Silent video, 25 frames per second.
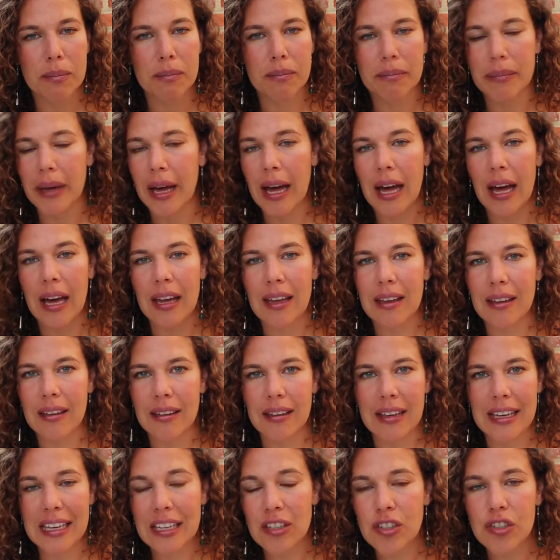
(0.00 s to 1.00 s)
by
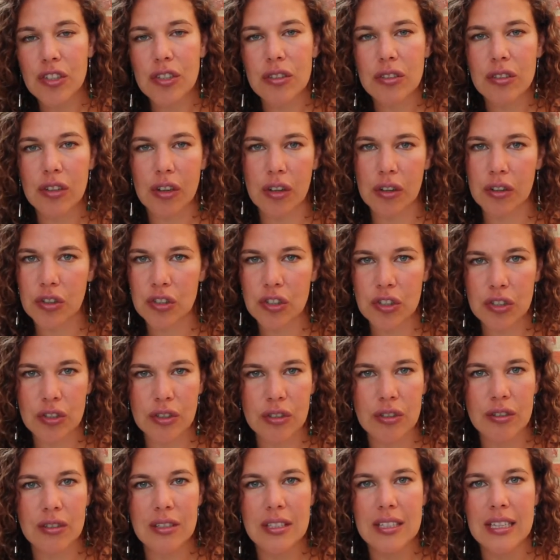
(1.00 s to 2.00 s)
ancient
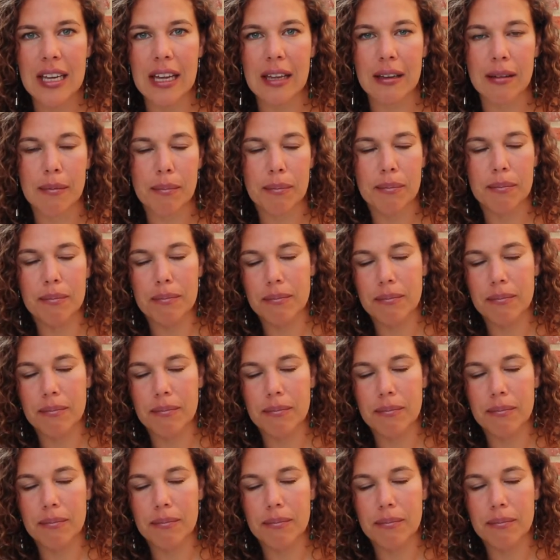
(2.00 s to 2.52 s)
cultures, and